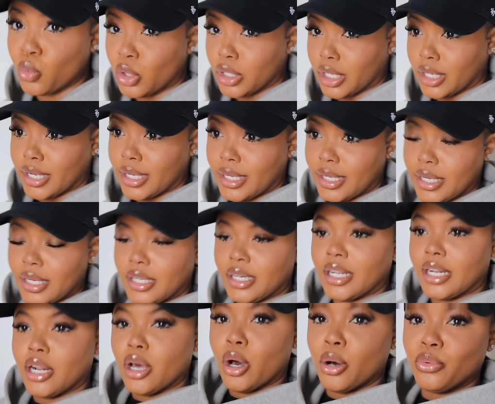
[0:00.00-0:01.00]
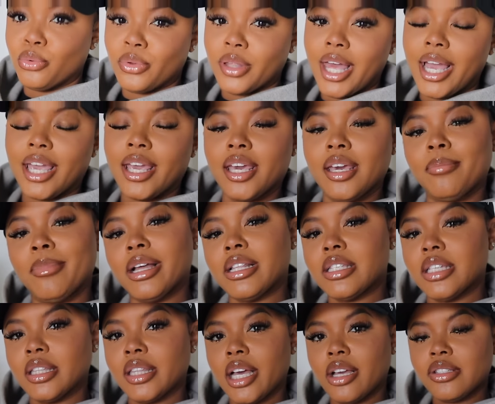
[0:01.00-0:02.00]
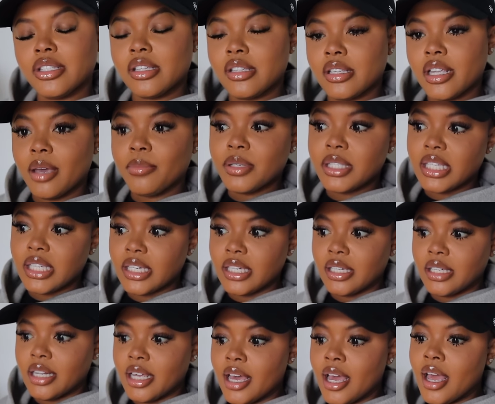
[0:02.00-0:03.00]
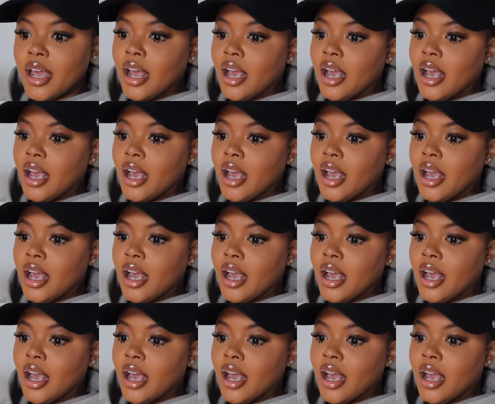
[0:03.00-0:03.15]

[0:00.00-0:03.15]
water in, and hopefully I can get my ten thousand steps in.